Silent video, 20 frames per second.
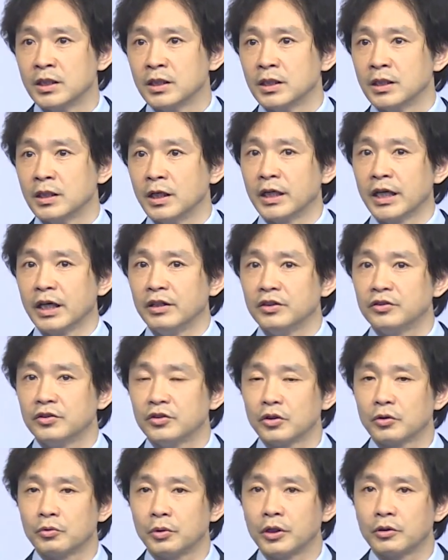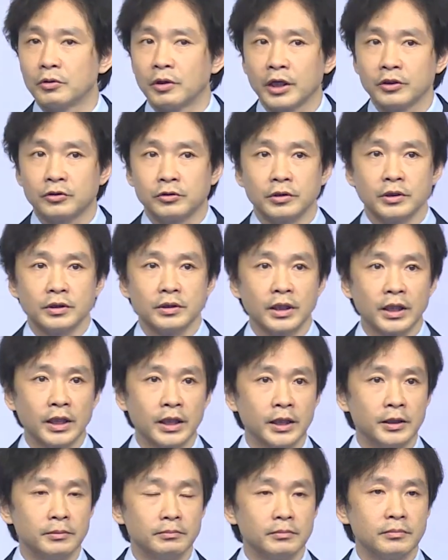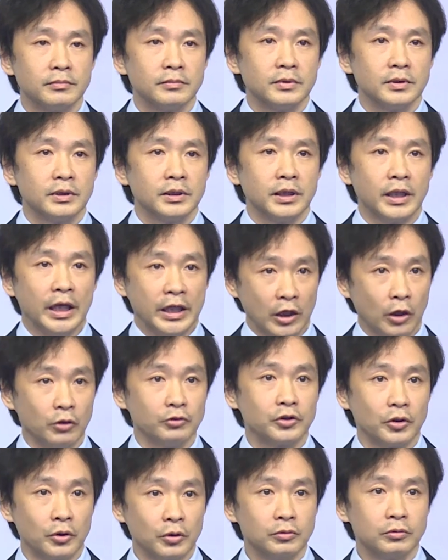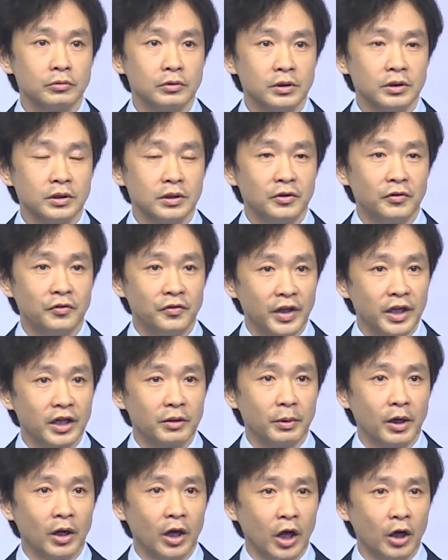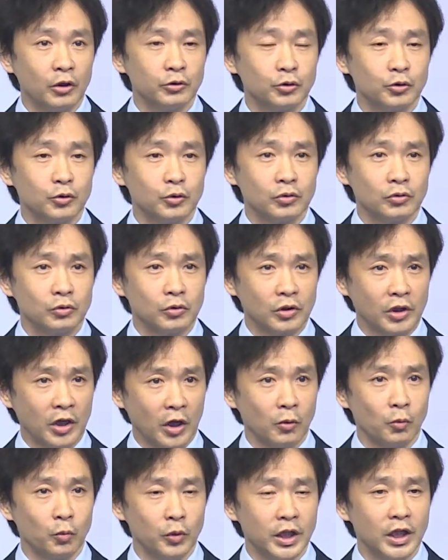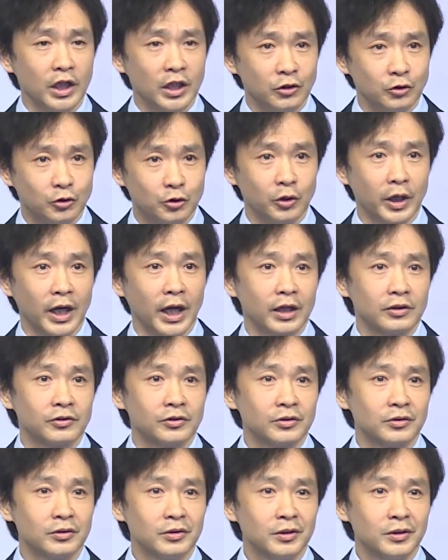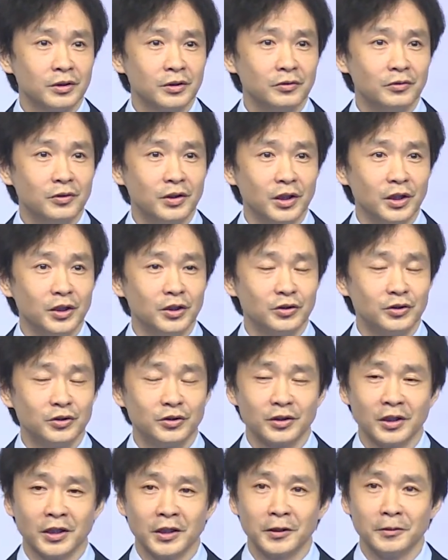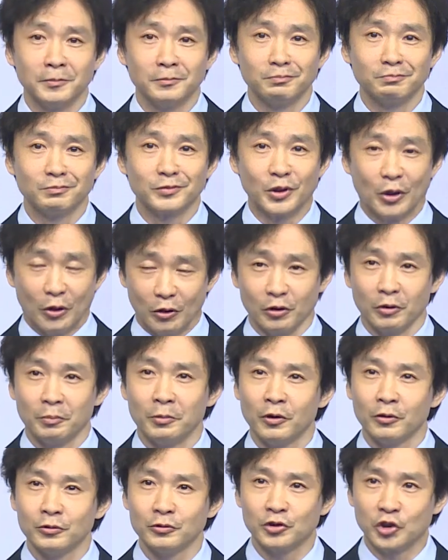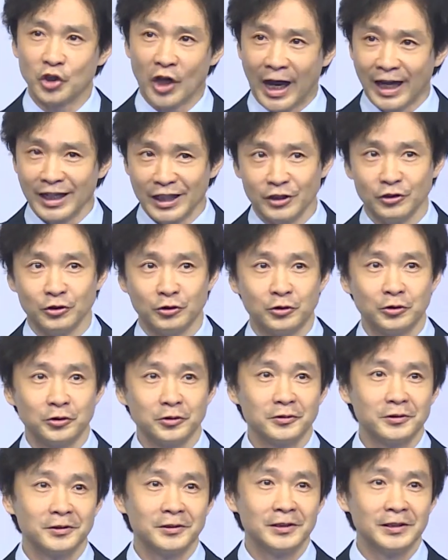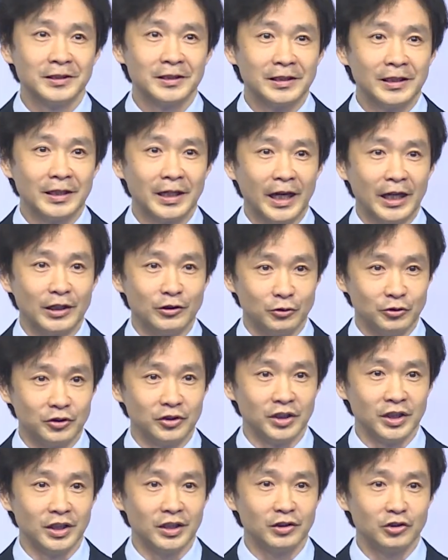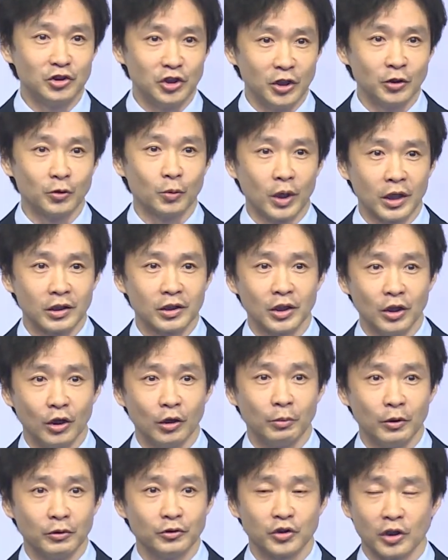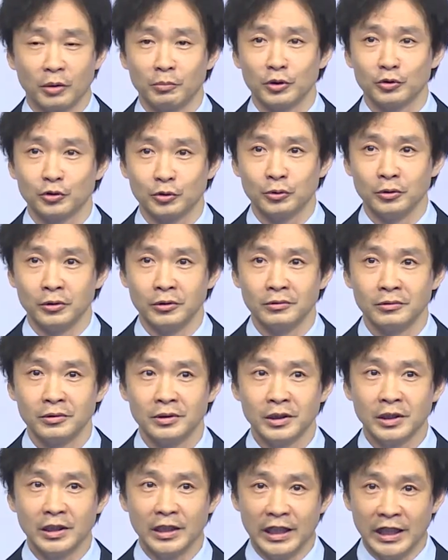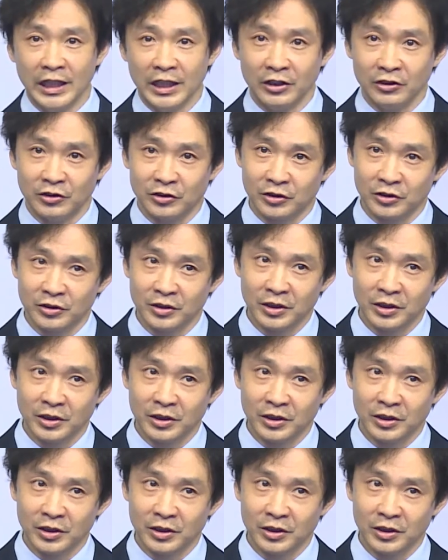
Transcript: Again, this is a great question. And also think about how can we address this global challenge. And you see, Tsinghua Global Summer School is